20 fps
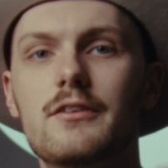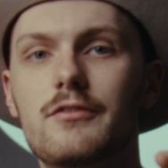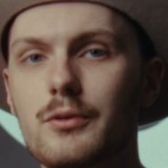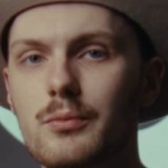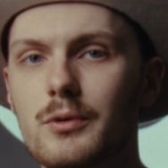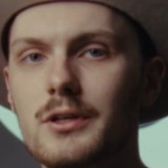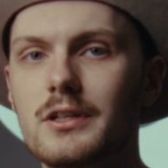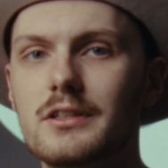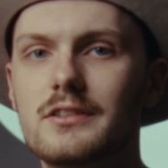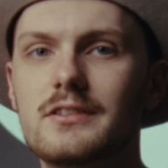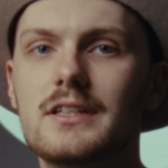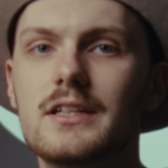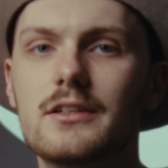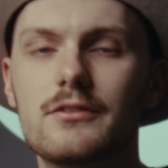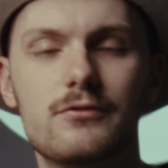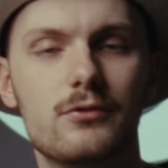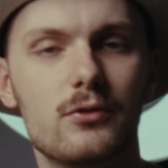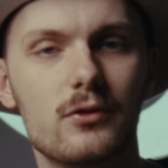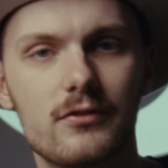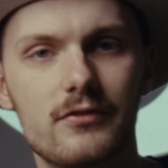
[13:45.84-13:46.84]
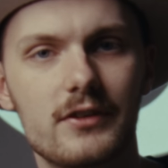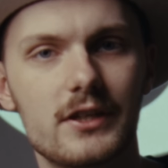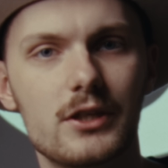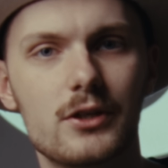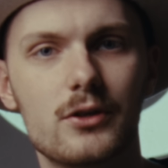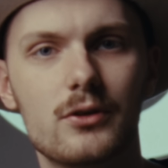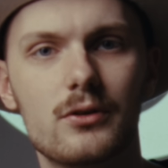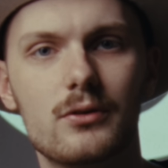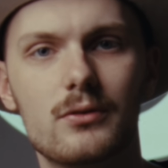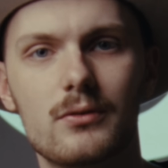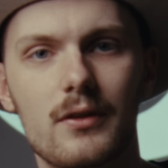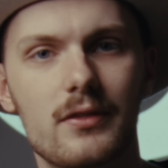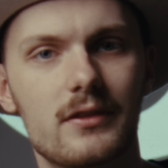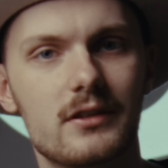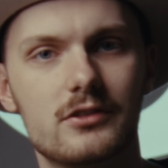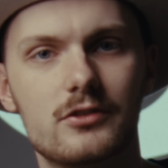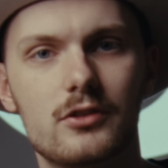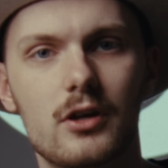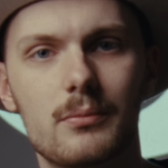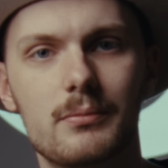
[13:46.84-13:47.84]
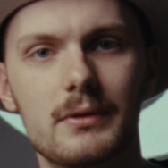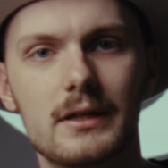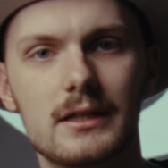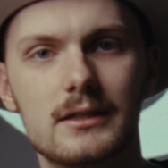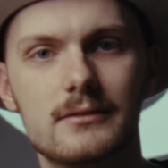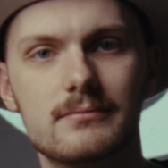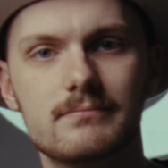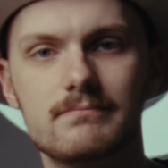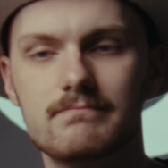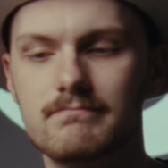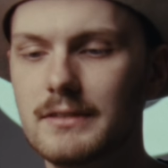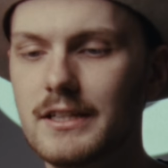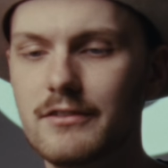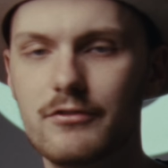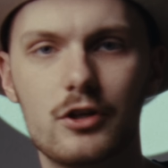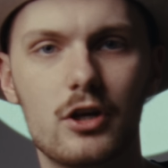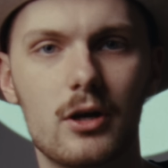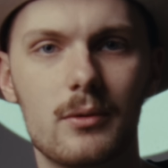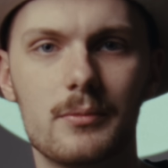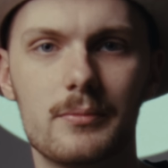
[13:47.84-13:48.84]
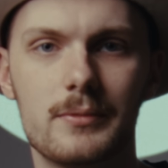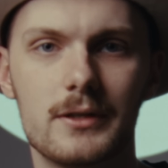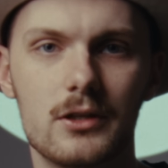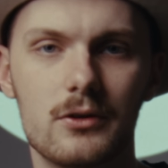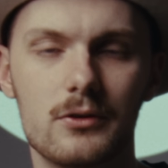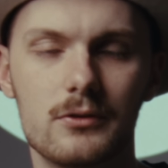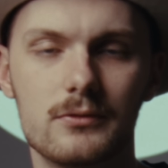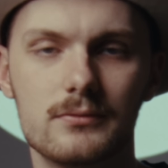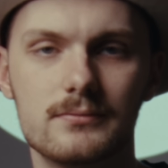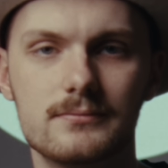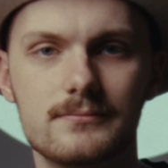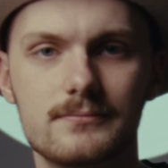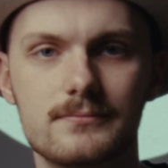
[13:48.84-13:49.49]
If you want to see a full video on this topic, leave a comment below.